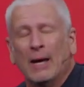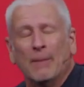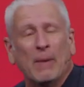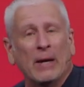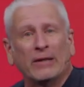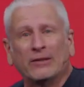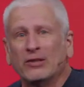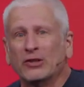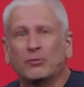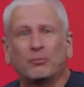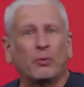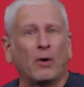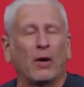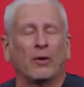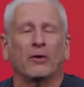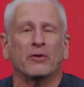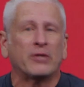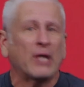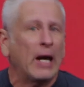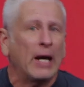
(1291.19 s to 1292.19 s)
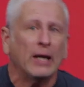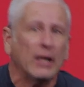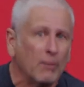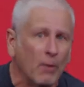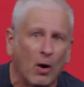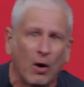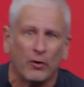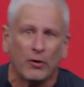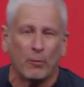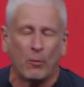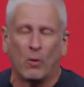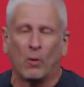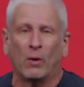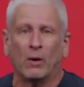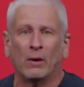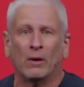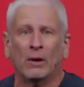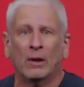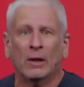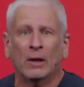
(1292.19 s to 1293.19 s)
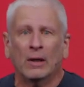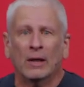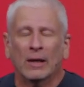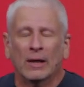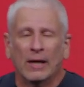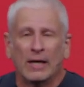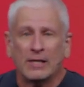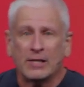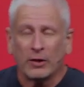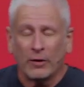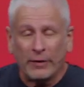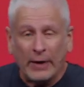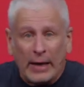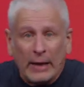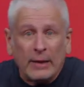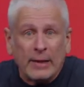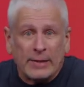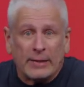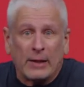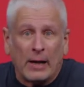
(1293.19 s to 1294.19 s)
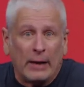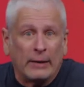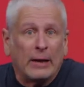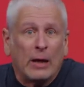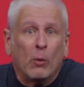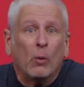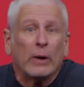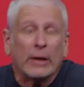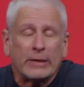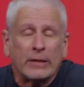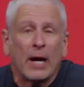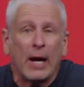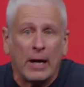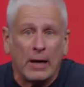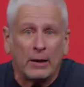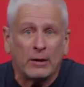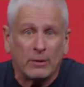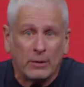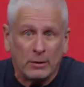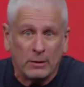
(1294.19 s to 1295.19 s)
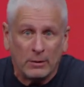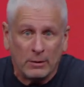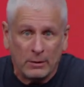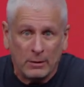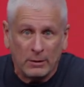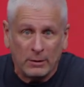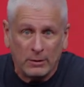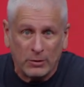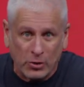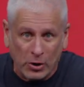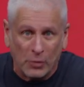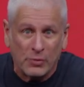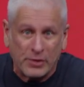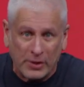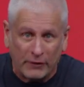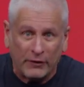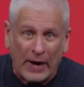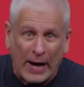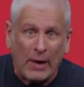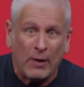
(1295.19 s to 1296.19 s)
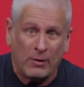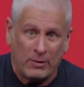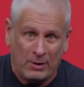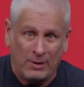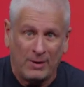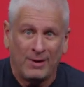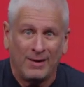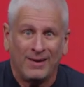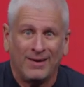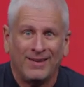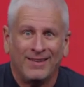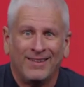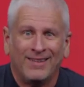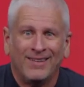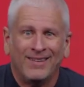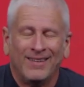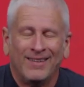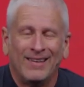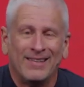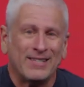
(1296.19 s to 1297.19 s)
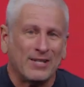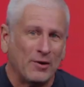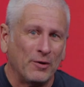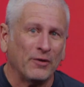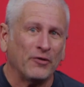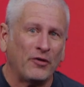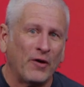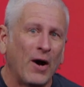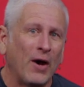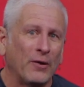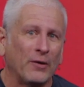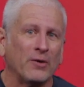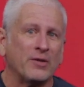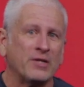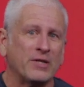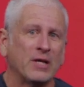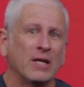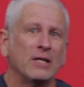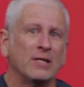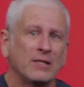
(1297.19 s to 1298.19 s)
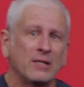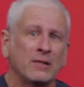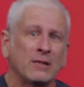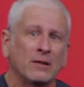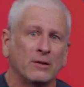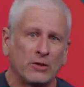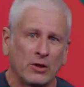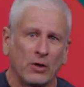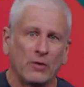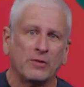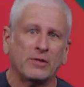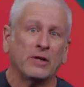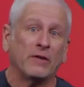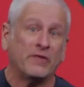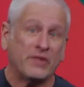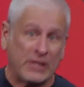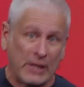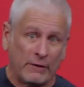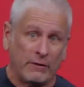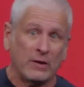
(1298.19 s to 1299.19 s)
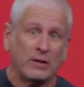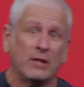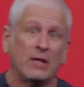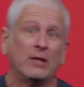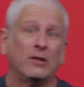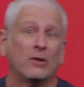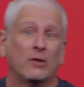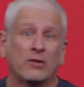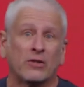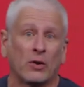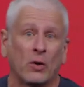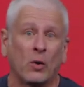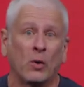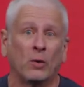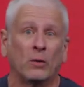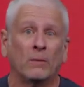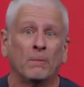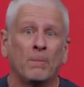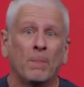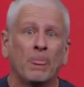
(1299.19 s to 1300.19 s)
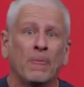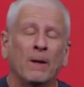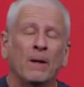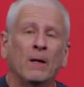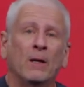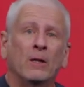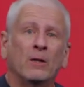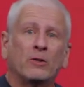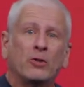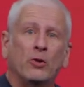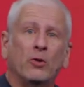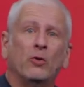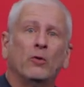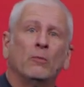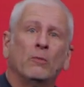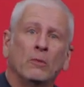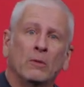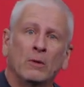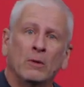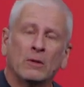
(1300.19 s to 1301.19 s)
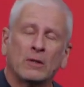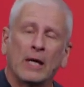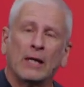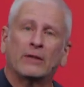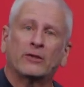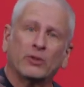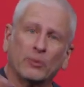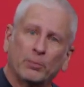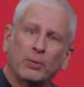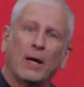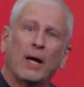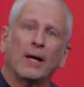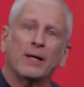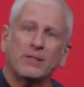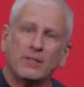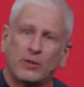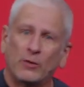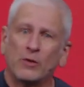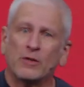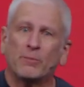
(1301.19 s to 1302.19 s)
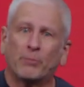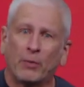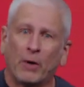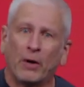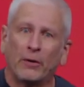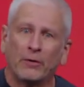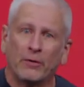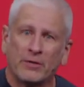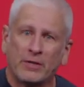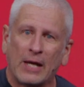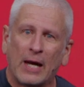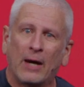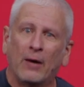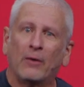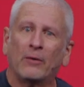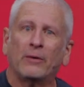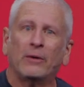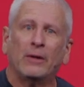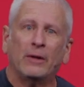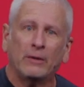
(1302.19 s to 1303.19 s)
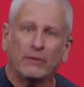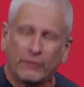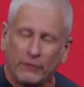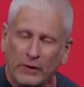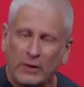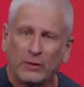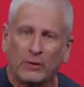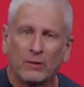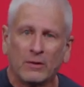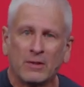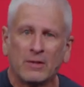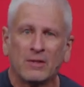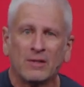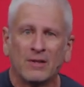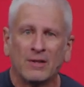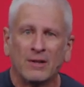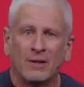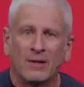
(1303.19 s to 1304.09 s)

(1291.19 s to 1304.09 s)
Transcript: It makes his brothers hate him all the more. And so they decide they want to take Joseph out. And so the father sends Joseph, seventeen years old, to take supplies to his brothers out in the fields.